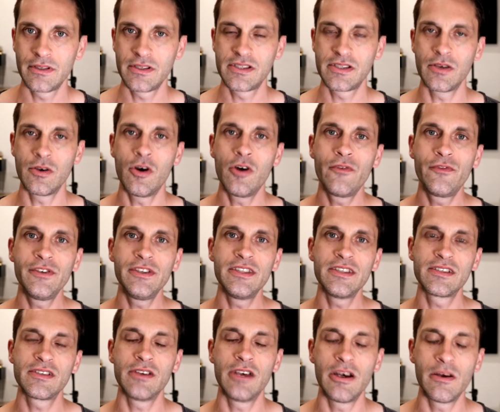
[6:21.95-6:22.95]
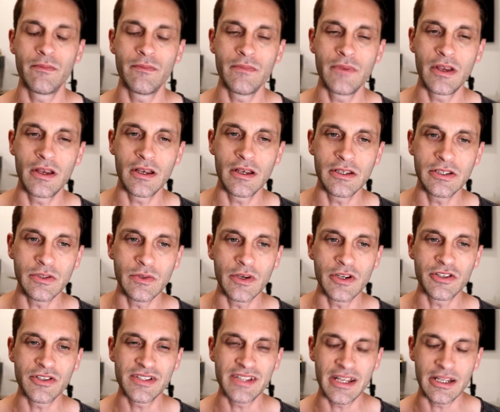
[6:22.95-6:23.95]
So hopefully this will help you
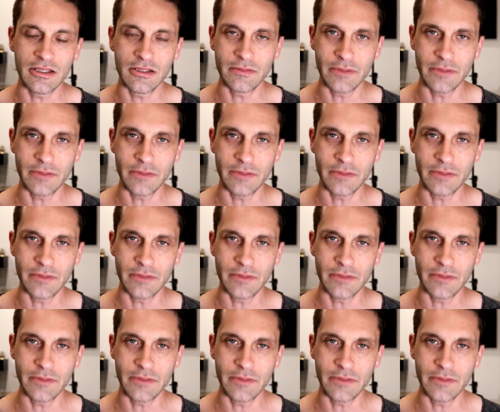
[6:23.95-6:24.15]
understand a